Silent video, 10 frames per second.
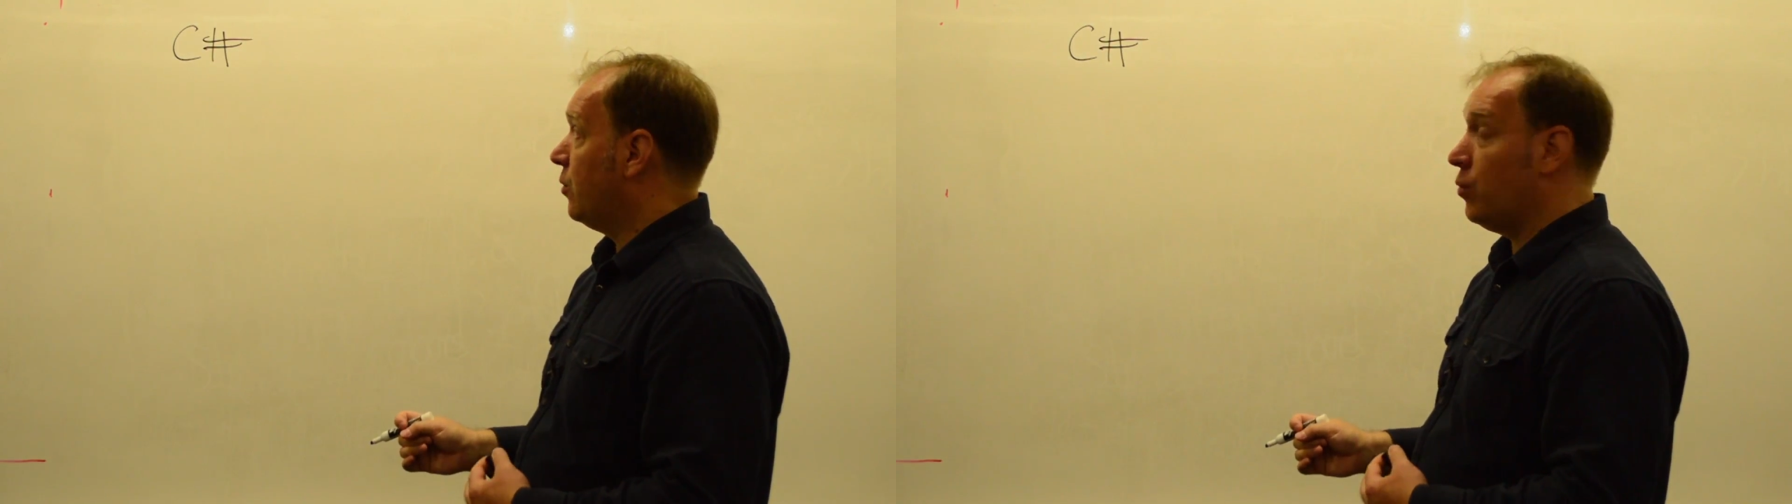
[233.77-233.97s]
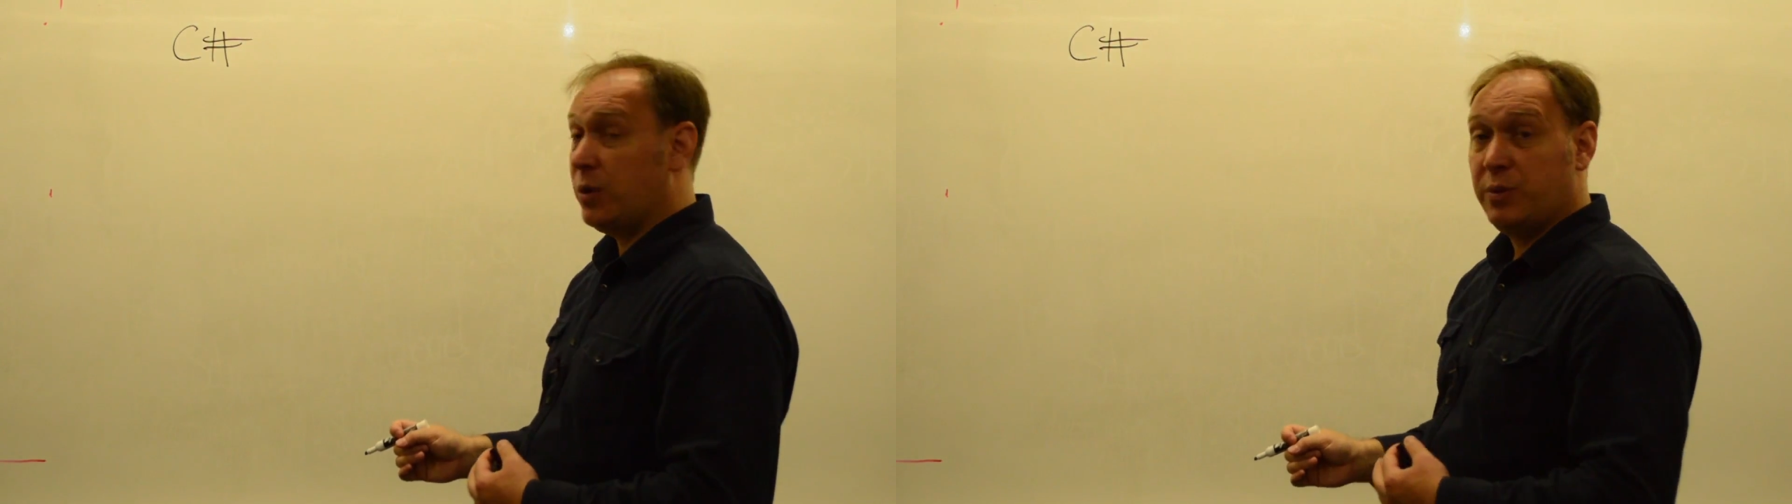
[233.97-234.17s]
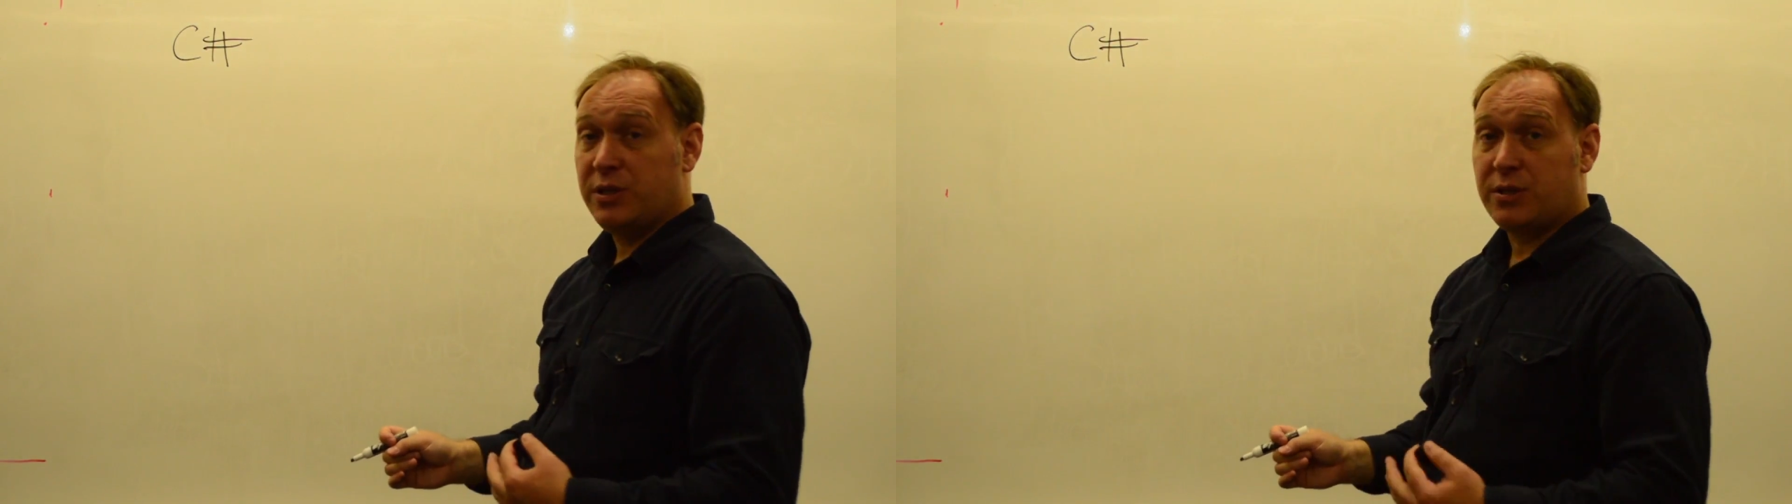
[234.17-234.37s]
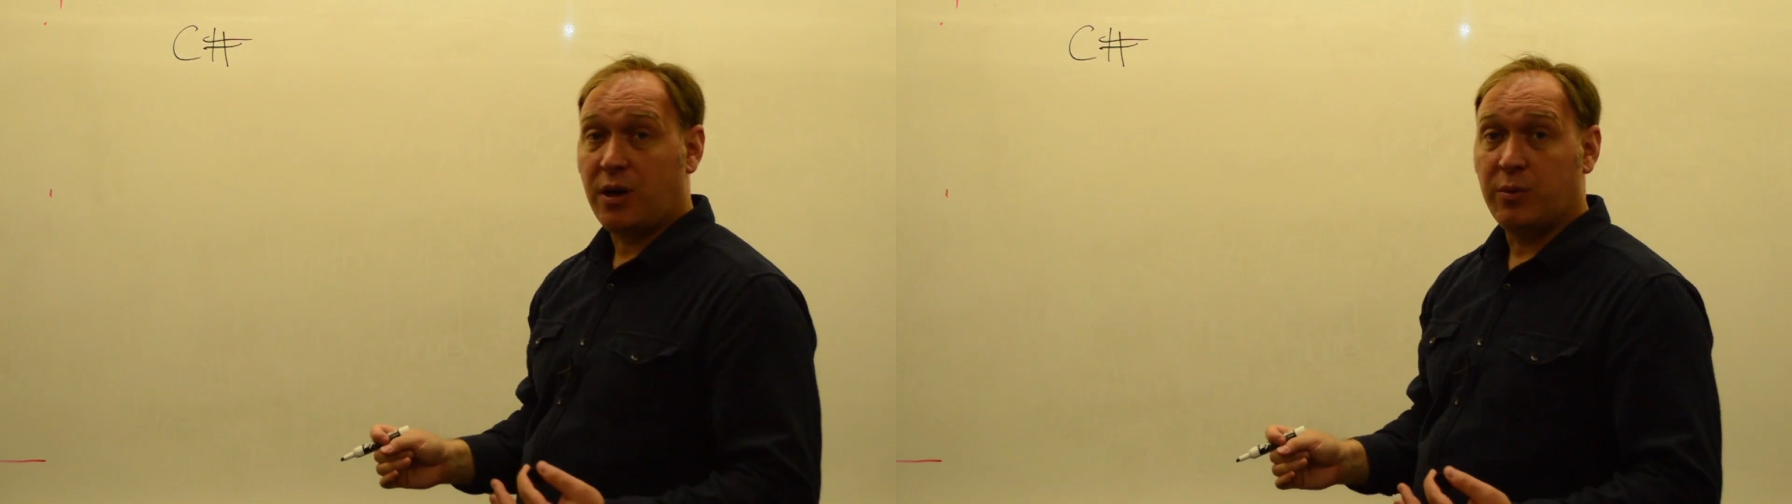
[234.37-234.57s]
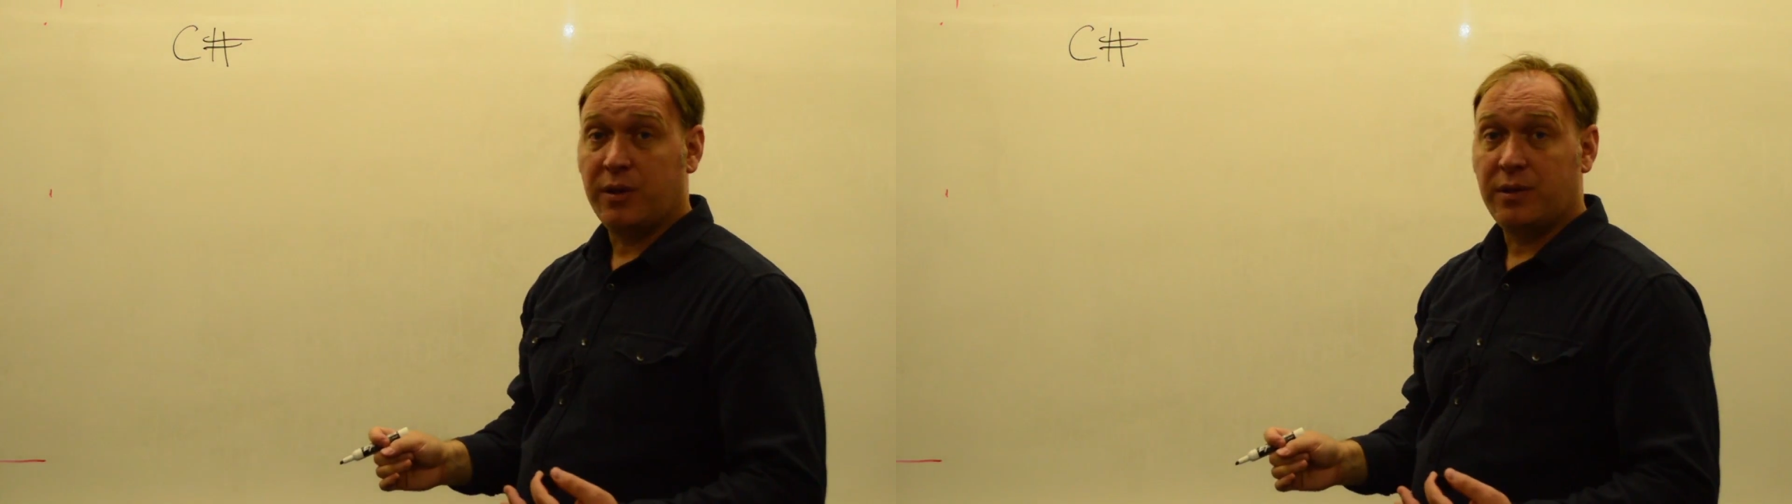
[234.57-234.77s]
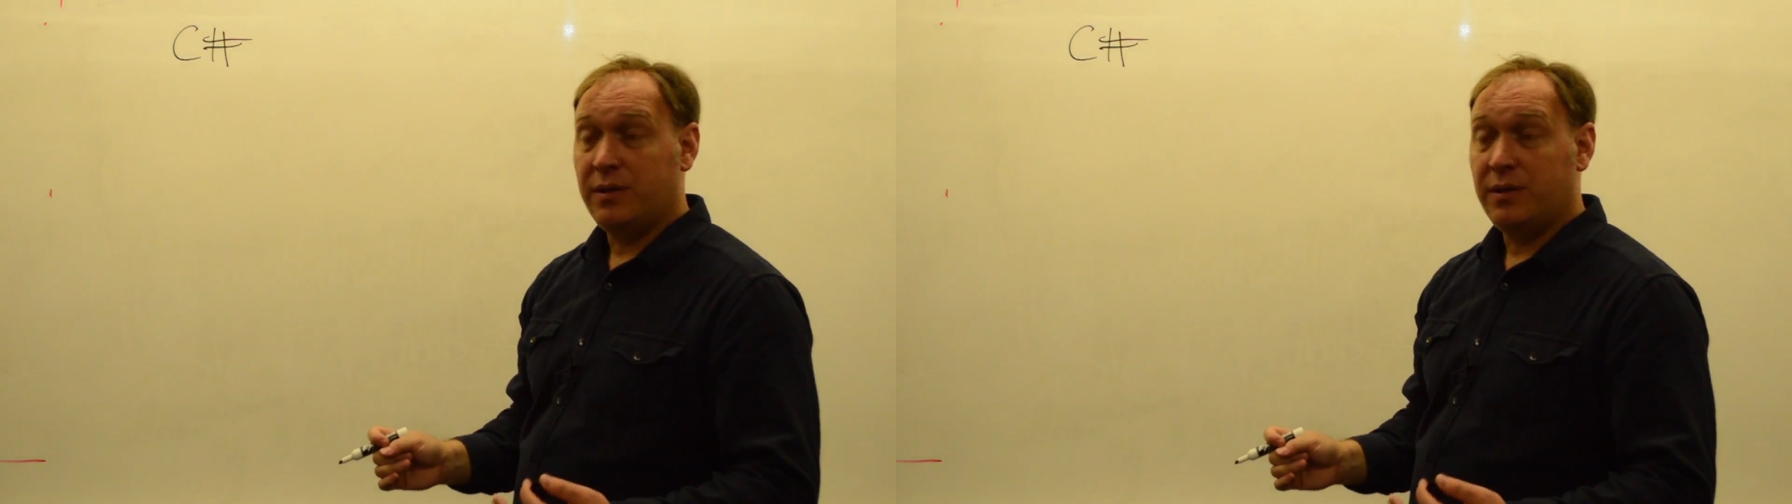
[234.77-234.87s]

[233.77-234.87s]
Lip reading: what we start with.